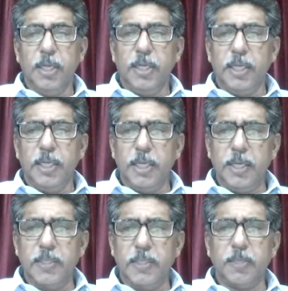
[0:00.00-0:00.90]
any
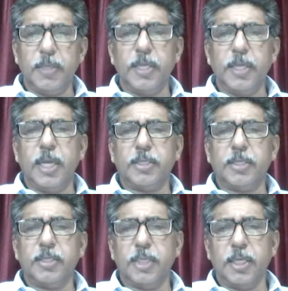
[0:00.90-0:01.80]
disciplinary
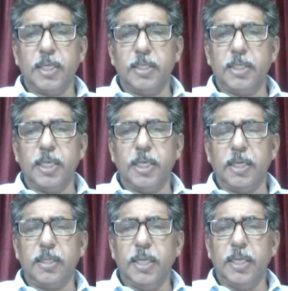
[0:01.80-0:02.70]
actions
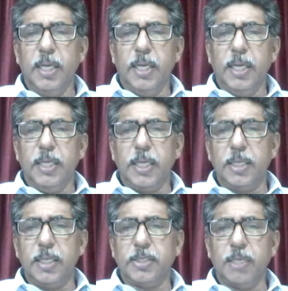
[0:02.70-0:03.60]
taken
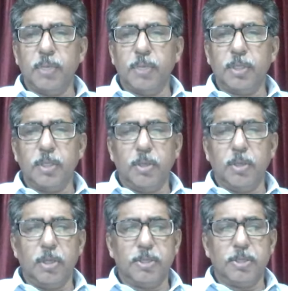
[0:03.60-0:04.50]
against a brother
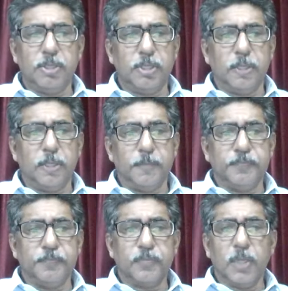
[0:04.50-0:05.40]
or sister
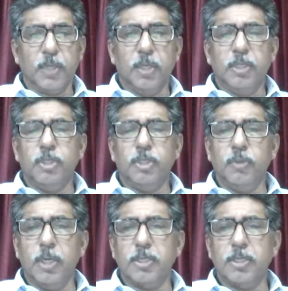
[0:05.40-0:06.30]

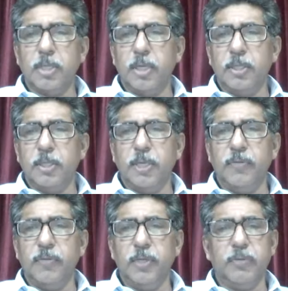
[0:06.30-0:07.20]
towards the
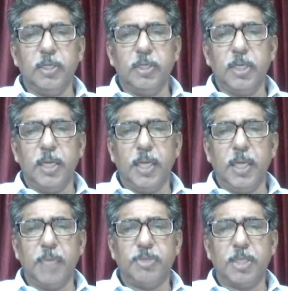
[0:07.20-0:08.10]
wayward
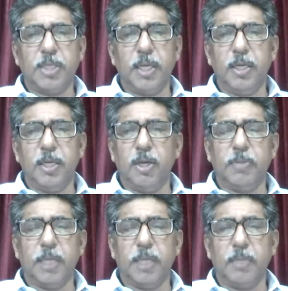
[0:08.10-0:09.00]
lifestyle of
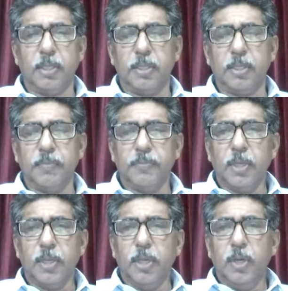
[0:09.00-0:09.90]
that brother
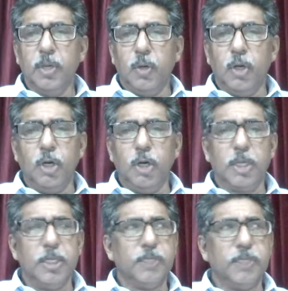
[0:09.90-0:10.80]
or
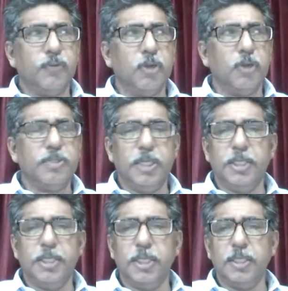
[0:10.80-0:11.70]
his false
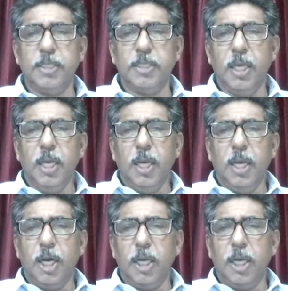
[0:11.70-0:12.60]
teachings
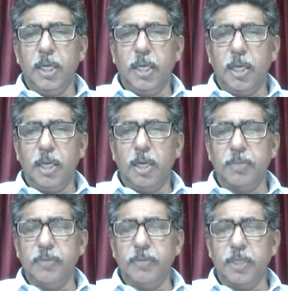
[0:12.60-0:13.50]
of the
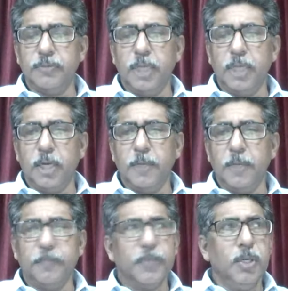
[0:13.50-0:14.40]
word of God
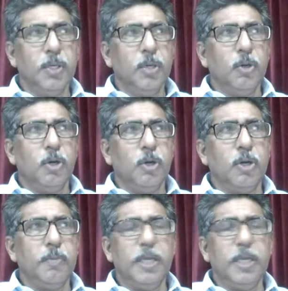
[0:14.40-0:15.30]
or
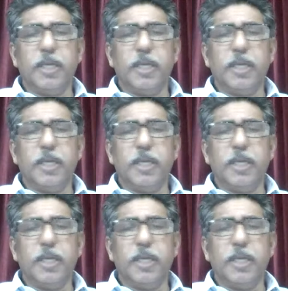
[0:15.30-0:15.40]
making